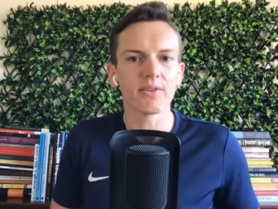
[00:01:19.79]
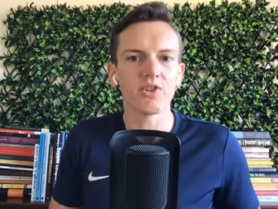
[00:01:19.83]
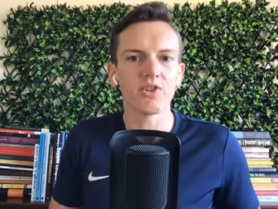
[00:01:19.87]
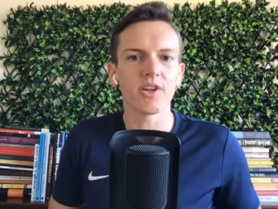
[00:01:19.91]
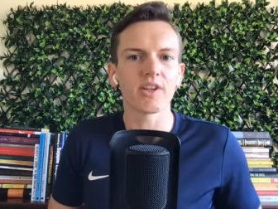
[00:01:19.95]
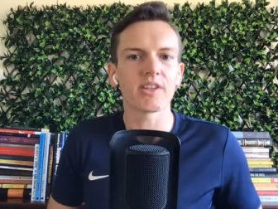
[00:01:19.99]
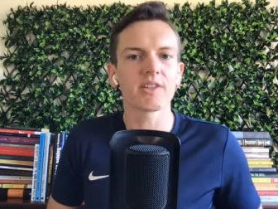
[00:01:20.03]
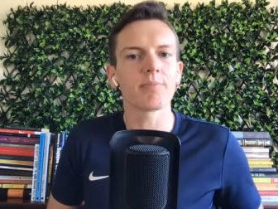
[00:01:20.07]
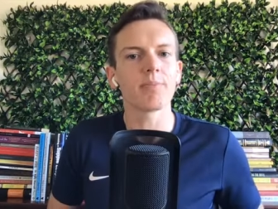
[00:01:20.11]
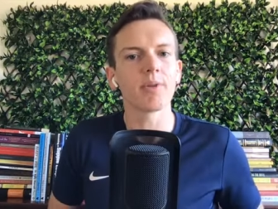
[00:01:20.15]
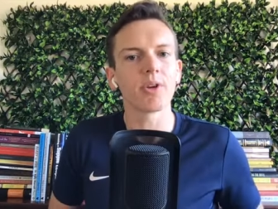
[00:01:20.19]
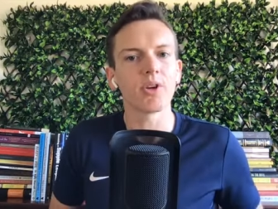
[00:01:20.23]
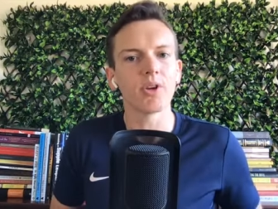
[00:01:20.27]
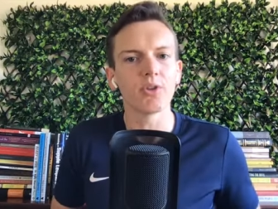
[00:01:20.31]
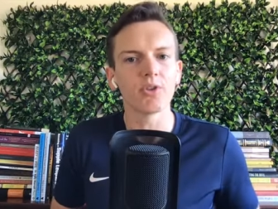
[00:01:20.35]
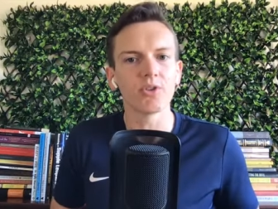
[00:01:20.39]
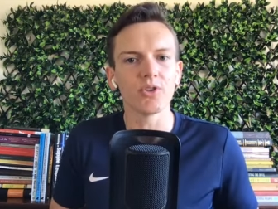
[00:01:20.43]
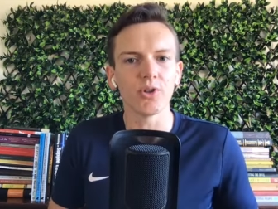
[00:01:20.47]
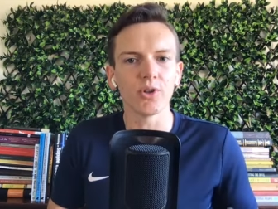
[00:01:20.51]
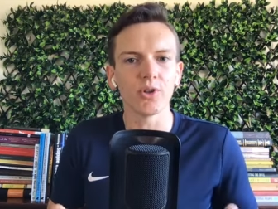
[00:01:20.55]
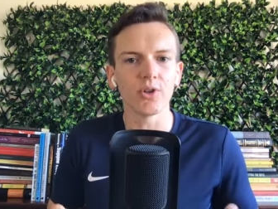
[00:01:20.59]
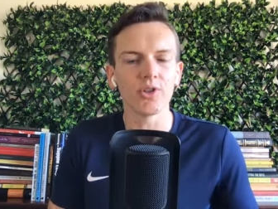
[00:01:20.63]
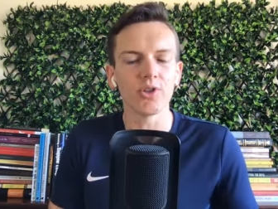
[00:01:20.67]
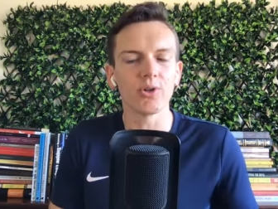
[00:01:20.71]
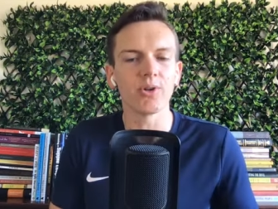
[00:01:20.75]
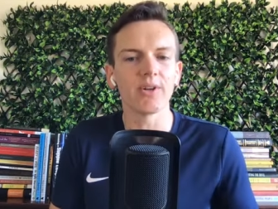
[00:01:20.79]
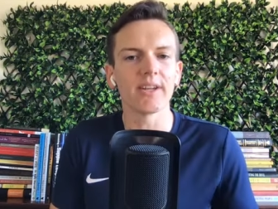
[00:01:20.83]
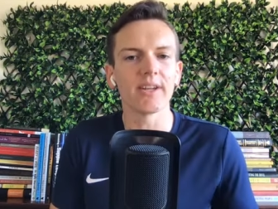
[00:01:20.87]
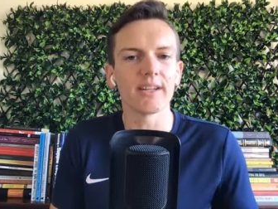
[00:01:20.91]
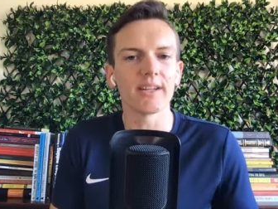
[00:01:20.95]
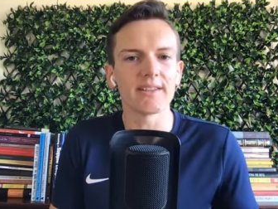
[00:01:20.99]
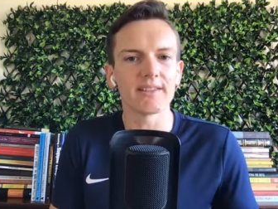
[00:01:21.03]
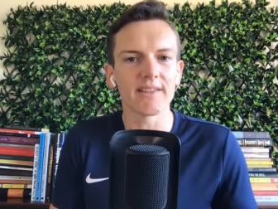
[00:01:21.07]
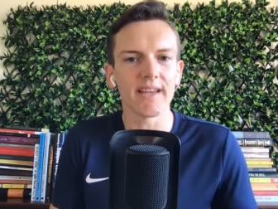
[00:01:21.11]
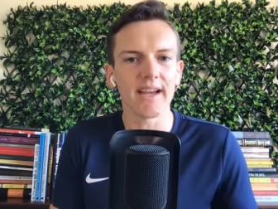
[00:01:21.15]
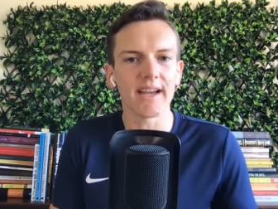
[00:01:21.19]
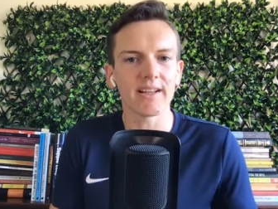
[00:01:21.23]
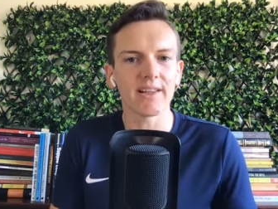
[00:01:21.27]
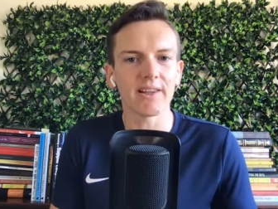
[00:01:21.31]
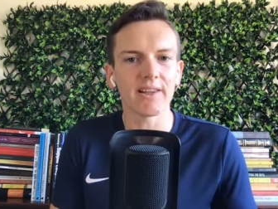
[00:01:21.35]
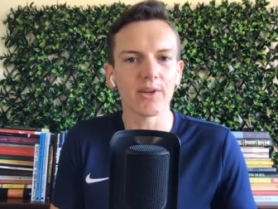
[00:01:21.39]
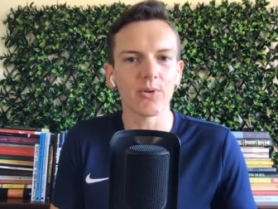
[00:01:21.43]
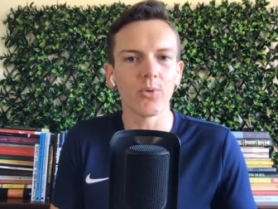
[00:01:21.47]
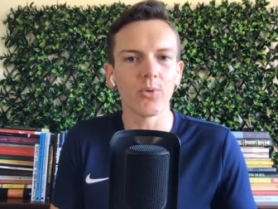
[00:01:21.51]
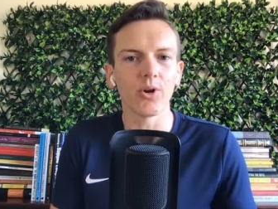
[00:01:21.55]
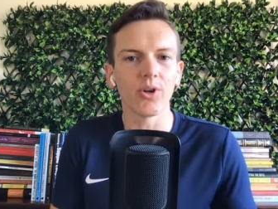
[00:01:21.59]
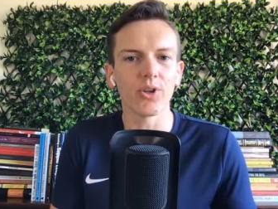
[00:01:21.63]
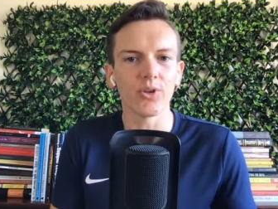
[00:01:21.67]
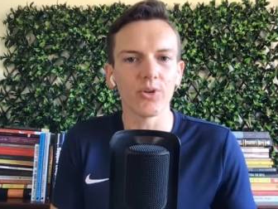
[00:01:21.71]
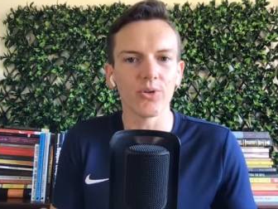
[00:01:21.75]
just because you're doing exactly
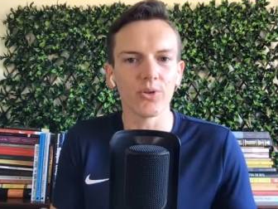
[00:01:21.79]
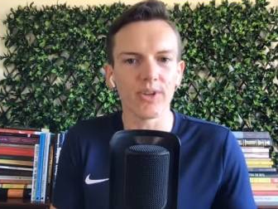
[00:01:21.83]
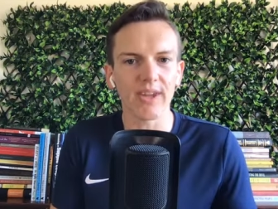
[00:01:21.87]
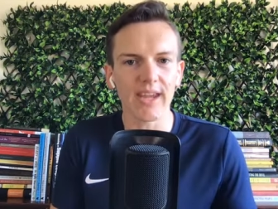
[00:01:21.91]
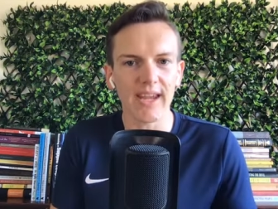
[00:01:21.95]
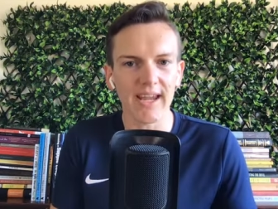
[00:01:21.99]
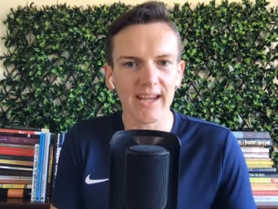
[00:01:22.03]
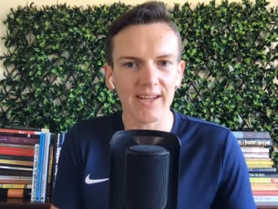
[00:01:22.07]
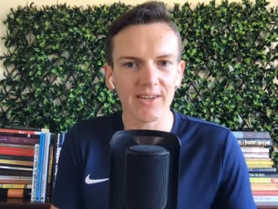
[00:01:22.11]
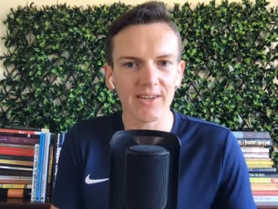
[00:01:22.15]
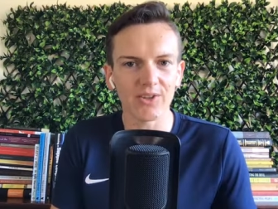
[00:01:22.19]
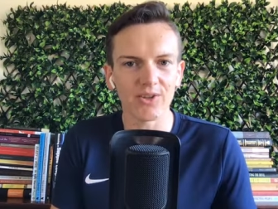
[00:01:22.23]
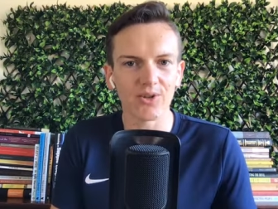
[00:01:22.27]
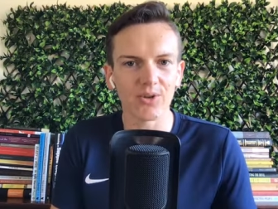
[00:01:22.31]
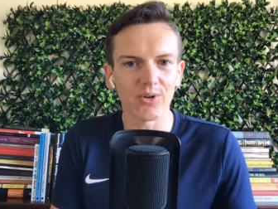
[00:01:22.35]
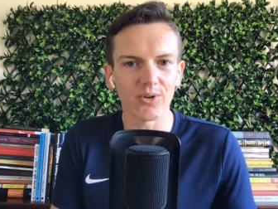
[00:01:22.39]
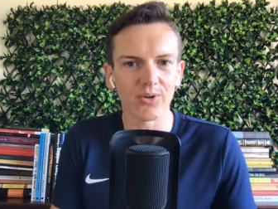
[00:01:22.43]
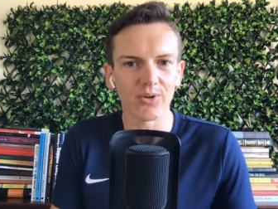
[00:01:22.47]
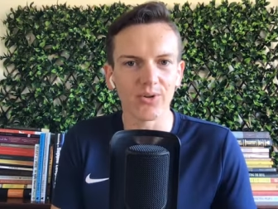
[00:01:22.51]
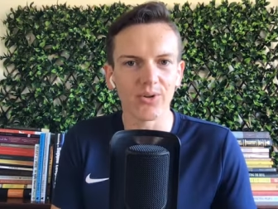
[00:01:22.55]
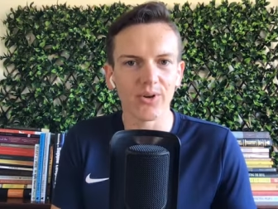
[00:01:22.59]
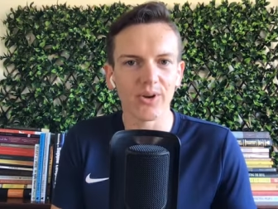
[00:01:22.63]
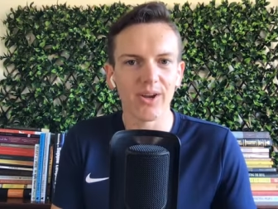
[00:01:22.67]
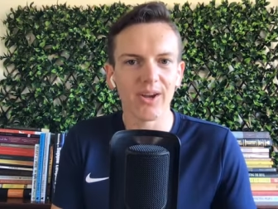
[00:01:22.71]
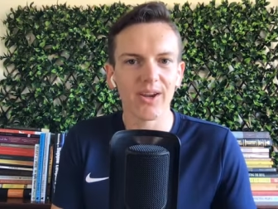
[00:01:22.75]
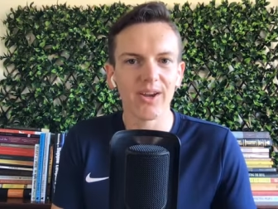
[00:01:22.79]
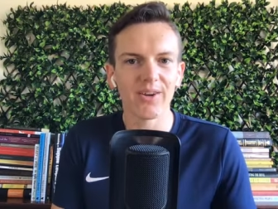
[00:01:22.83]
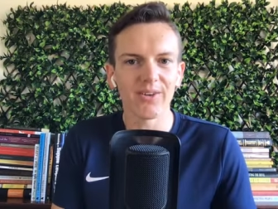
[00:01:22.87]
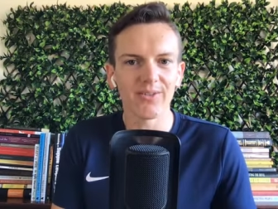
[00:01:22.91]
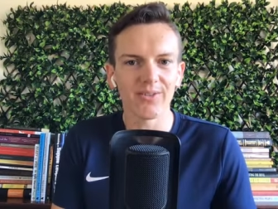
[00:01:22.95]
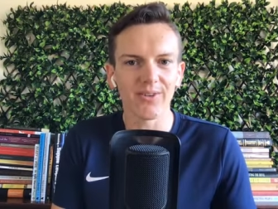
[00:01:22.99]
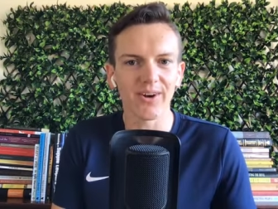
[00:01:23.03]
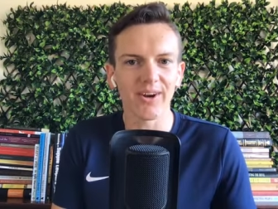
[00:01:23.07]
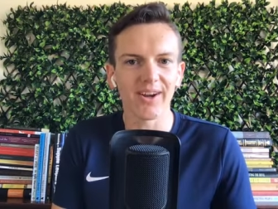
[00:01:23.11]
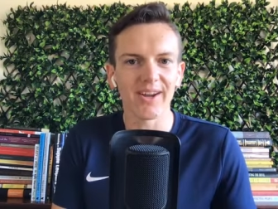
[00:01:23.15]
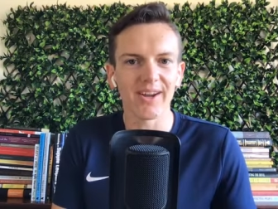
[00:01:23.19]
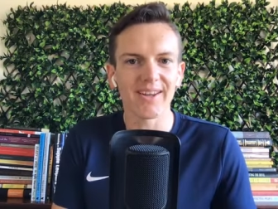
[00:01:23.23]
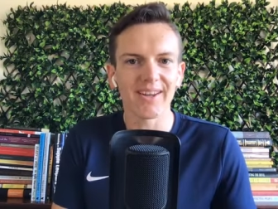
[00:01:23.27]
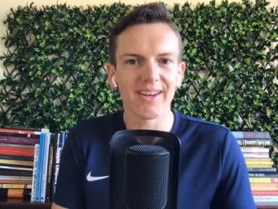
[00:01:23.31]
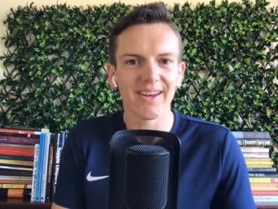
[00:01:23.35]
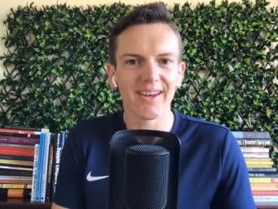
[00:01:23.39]
what you can do. Right.